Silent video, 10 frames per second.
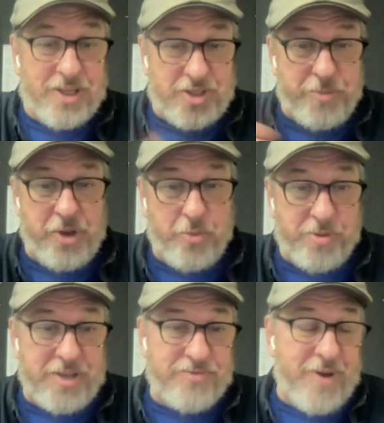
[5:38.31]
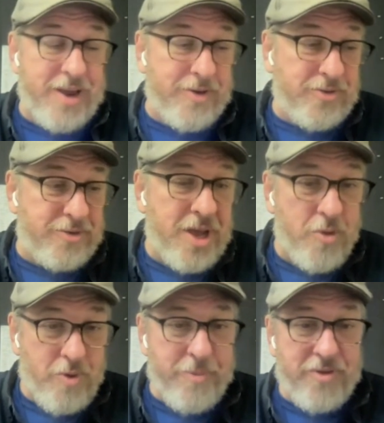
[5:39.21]
LGBTQ plus writers,
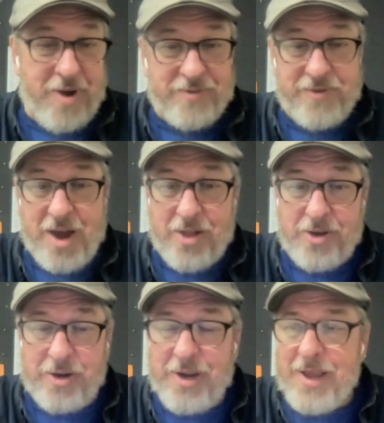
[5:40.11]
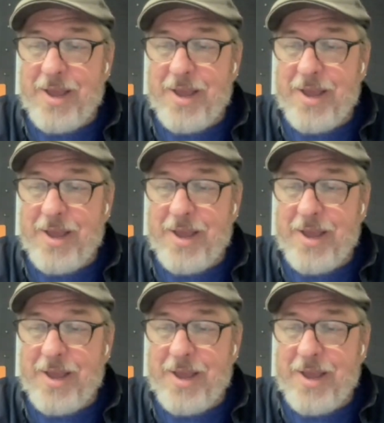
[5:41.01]
women, writers of color,